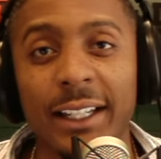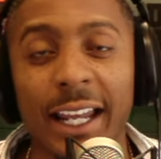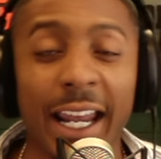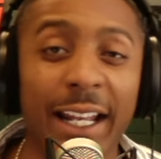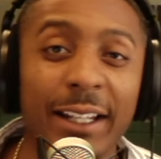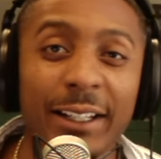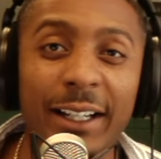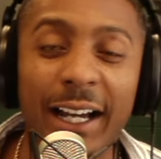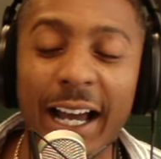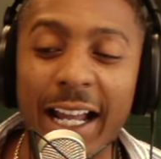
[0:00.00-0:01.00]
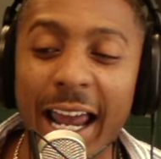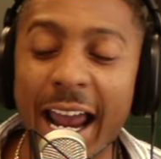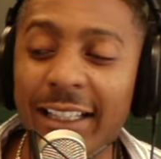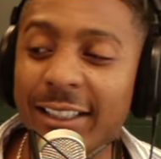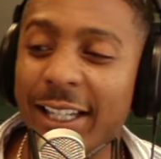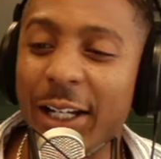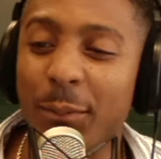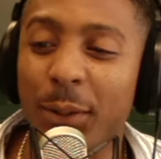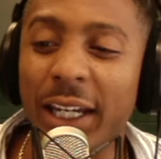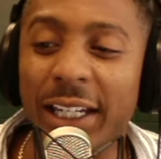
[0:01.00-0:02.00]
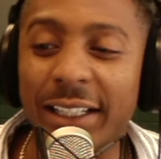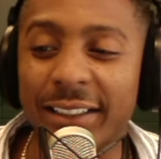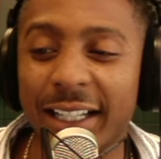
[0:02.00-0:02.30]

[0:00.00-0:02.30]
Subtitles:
And I had to take a peek.